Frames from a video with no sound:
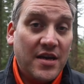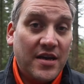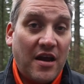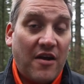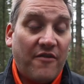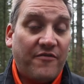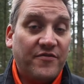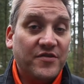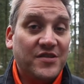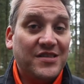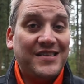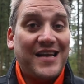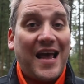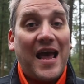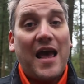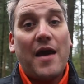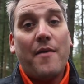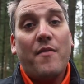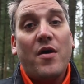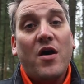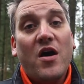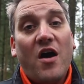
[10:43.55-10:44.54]
Now for
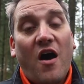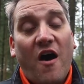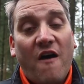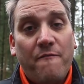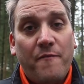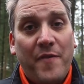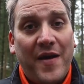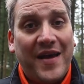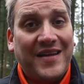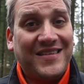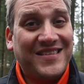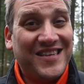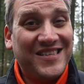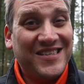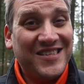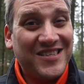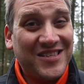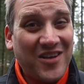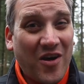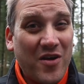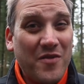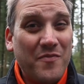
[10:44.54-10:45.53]
Sam, I've picked
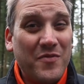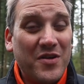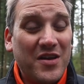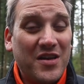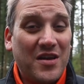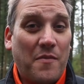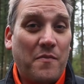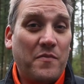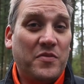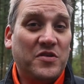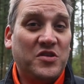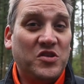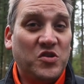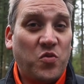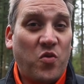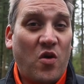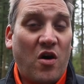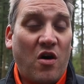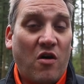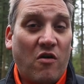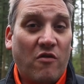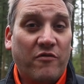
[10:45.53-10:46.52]
assignment number
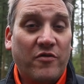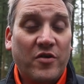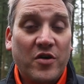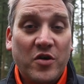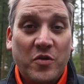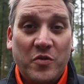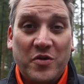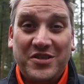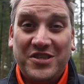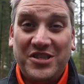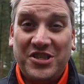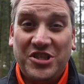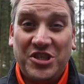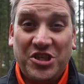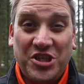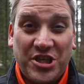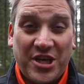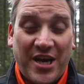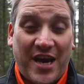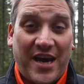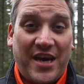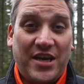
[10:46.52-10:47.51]
twelve, which is
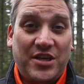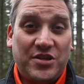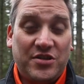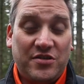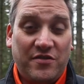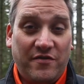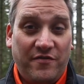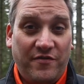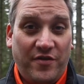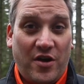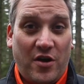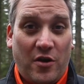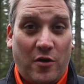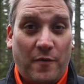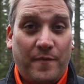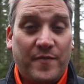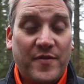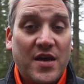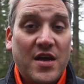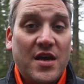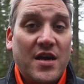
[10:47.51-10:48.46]
Change the View.